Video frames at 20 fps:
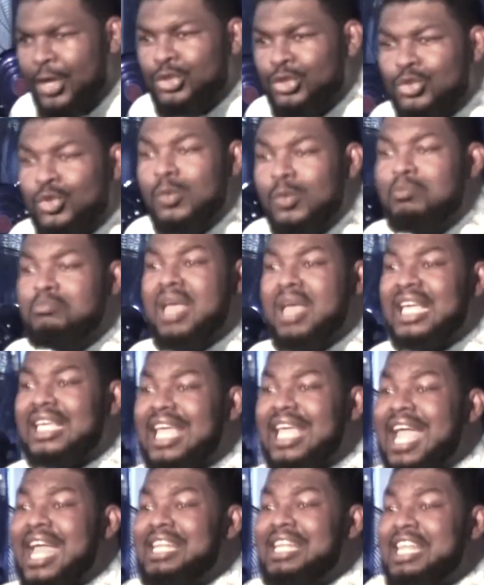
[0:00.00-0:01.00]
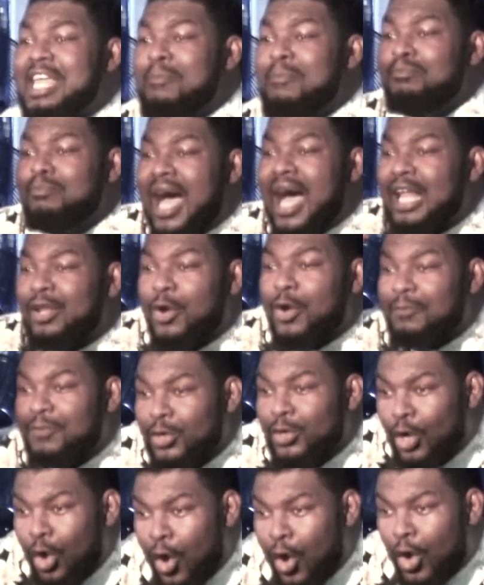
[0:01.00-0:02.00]
to make any man
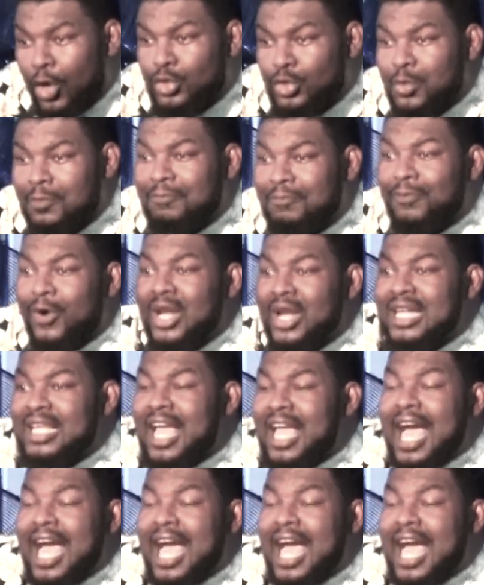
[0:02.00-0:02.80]
of God, to fall,